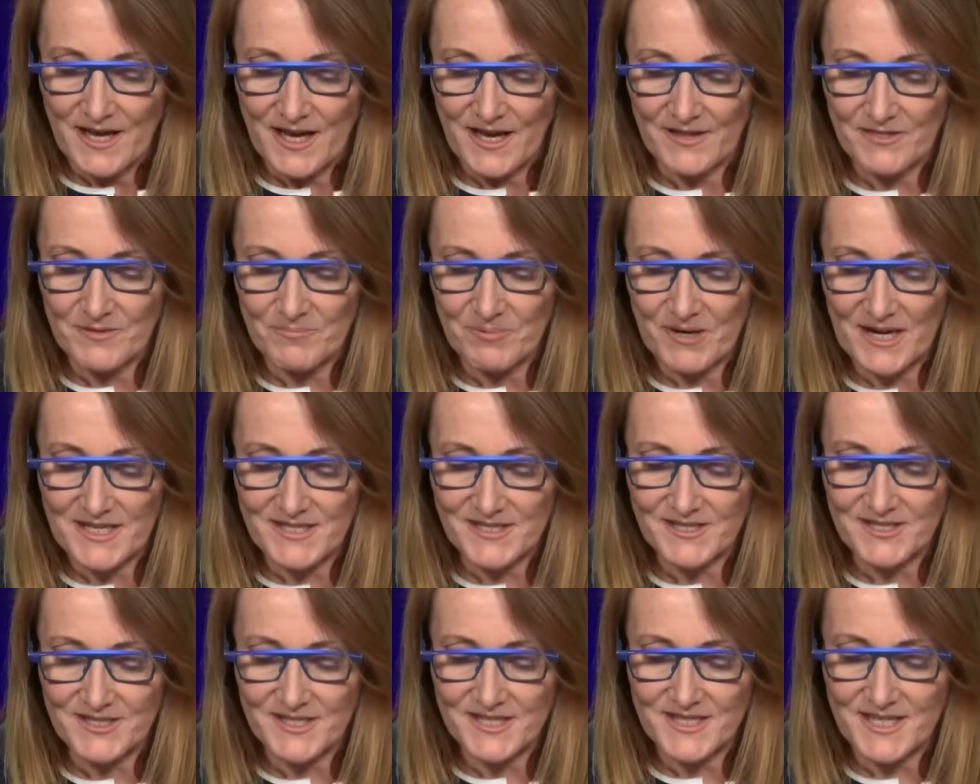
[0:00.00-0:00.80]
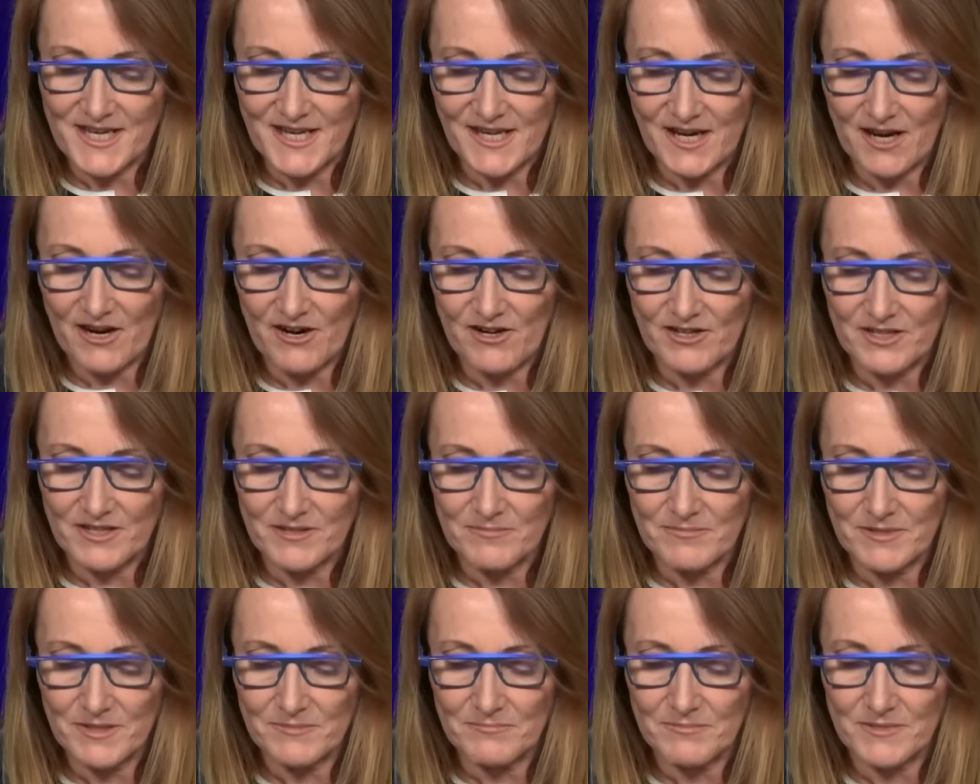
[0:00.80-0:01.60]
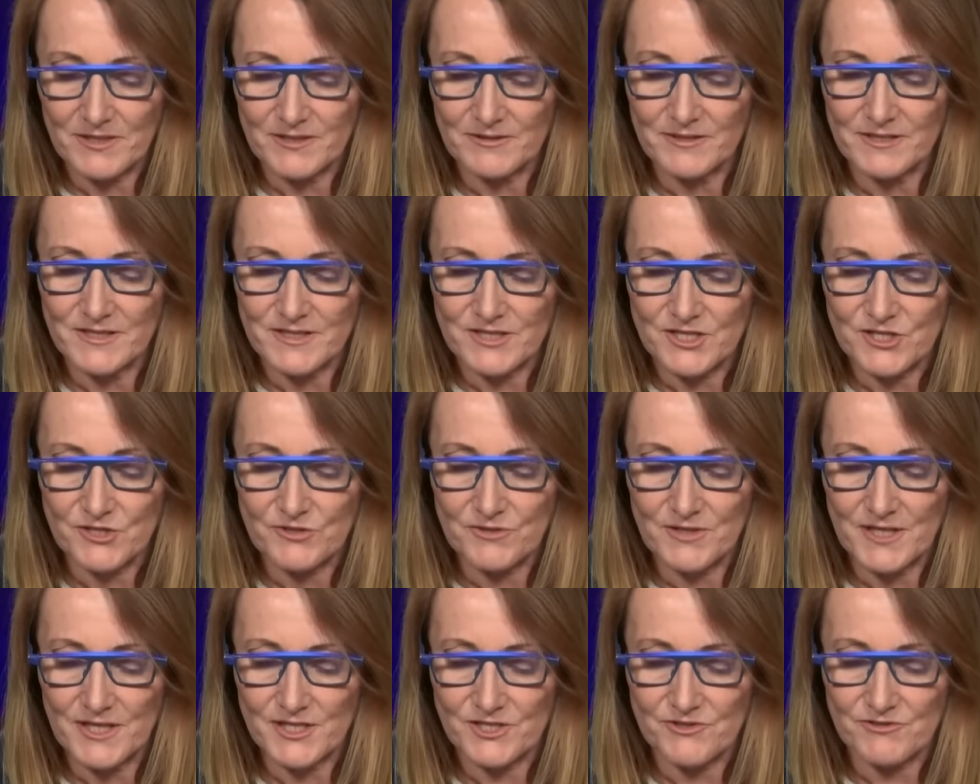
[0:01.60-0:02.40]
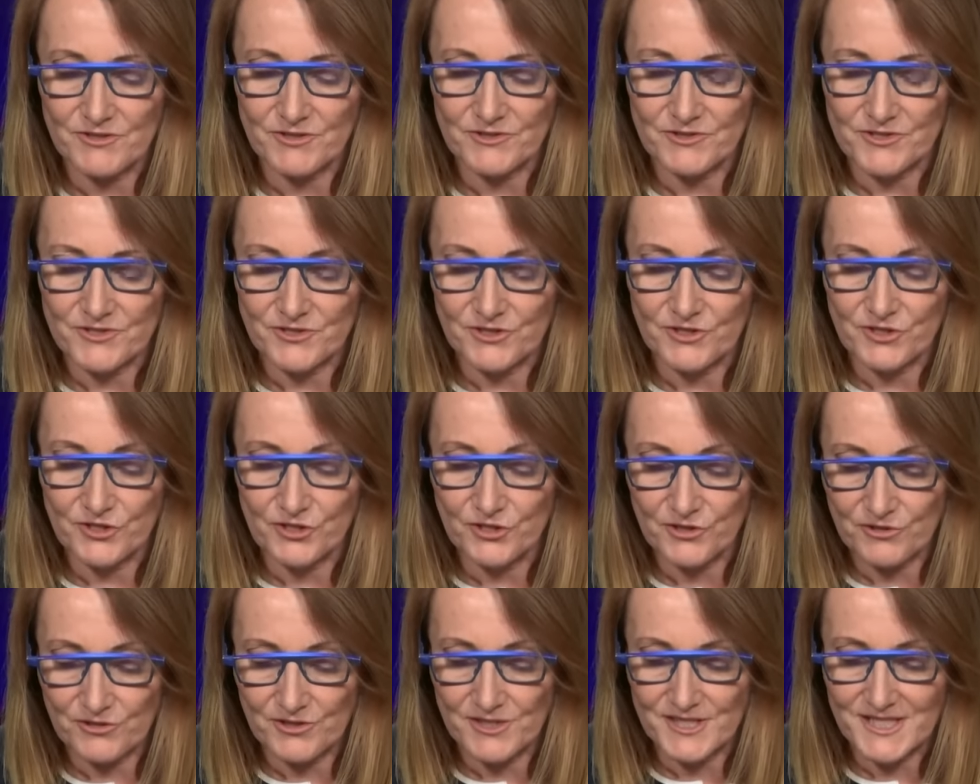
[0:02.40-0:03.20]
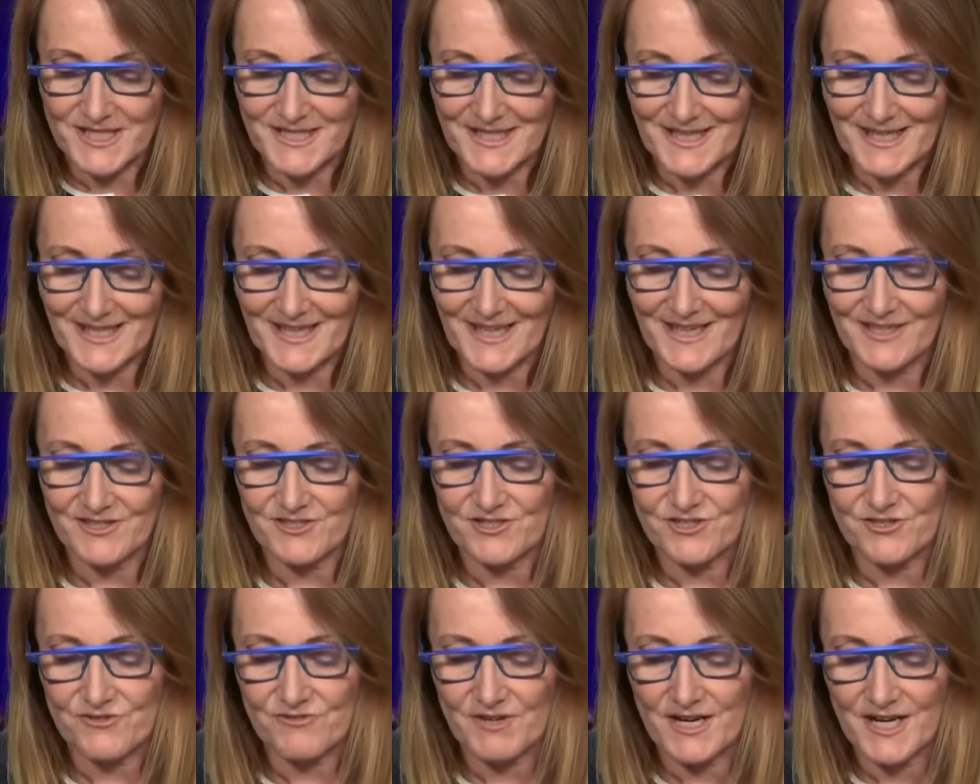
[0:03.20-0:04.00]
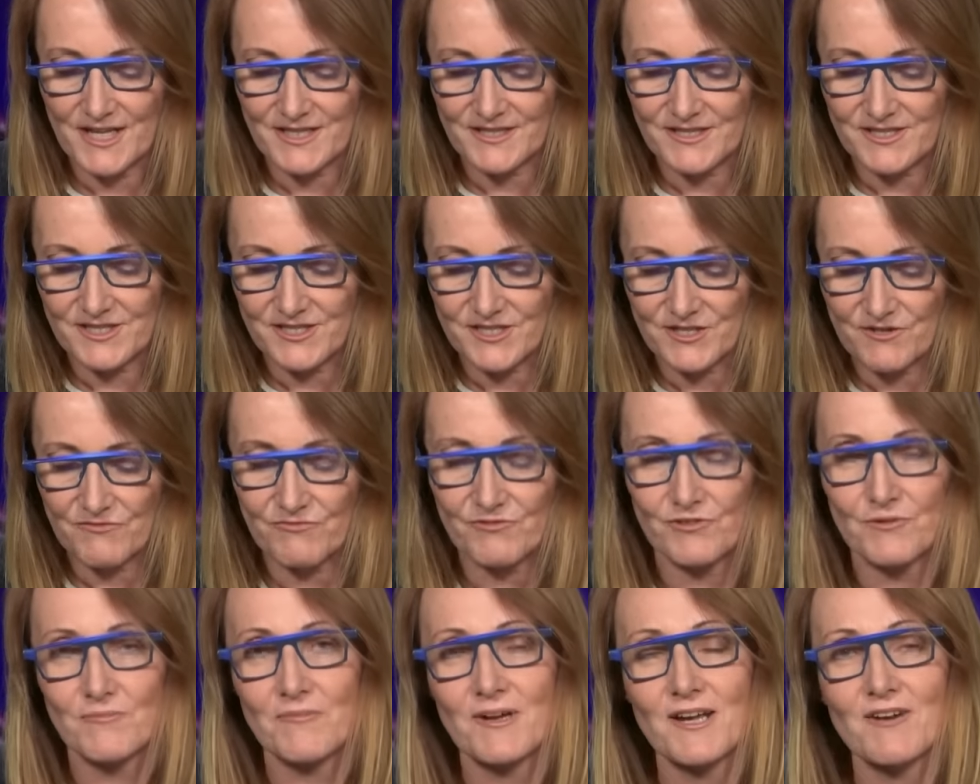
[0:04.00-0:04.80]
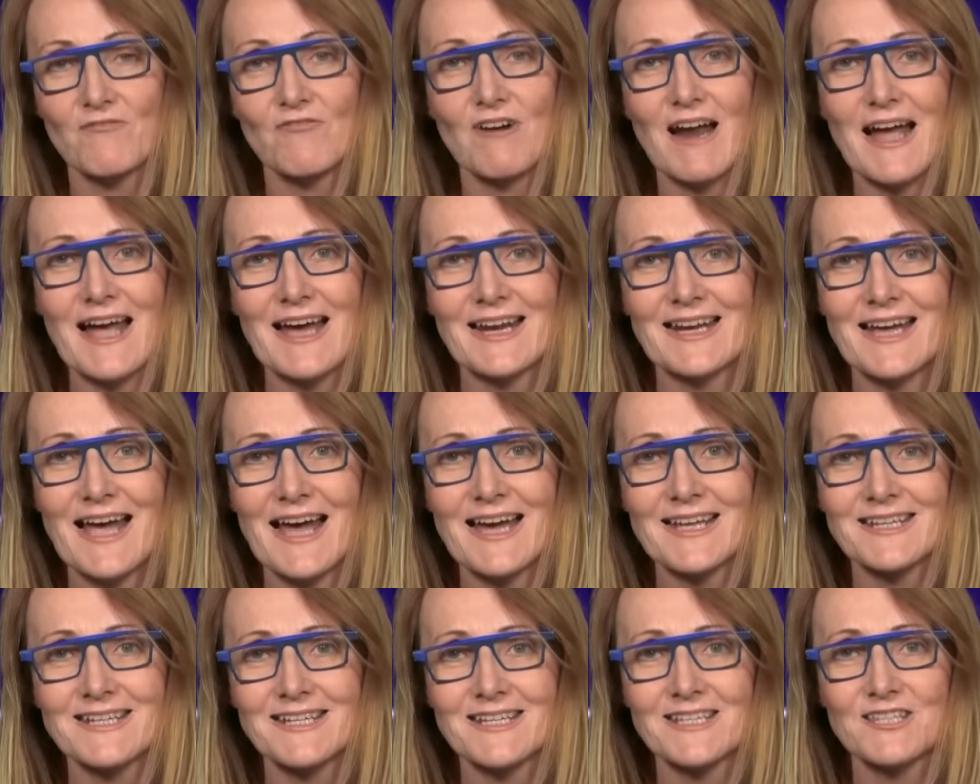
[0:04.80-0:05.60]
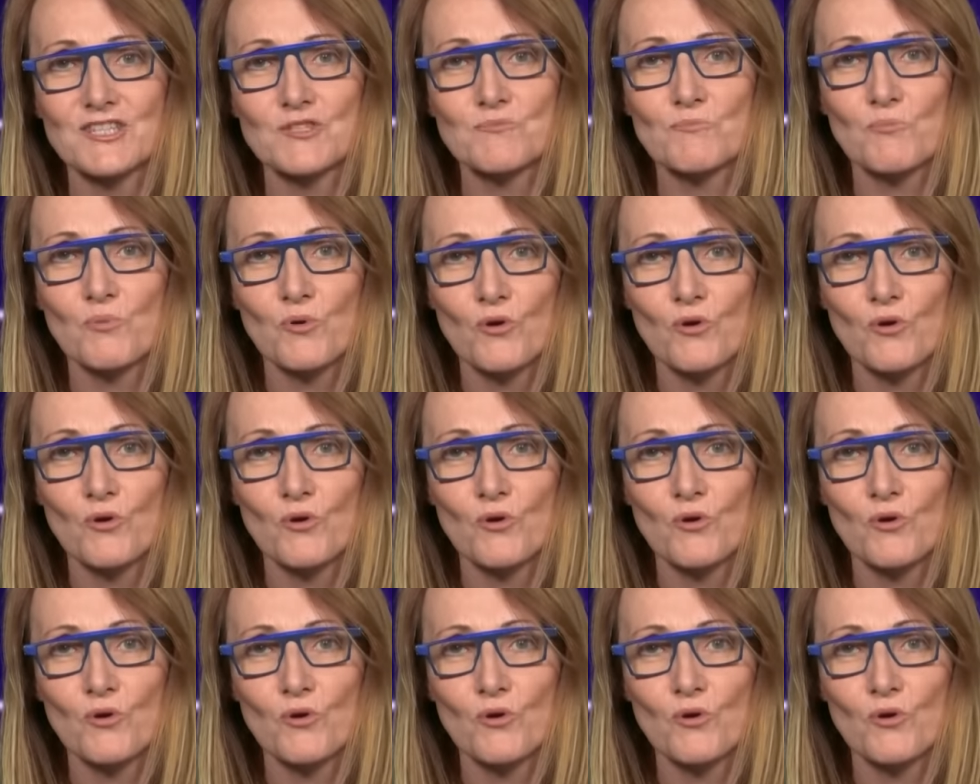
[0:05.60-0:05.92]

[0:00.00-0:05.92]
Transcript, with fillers: And the president saying our commitment to Israel's security against threats from Iran and its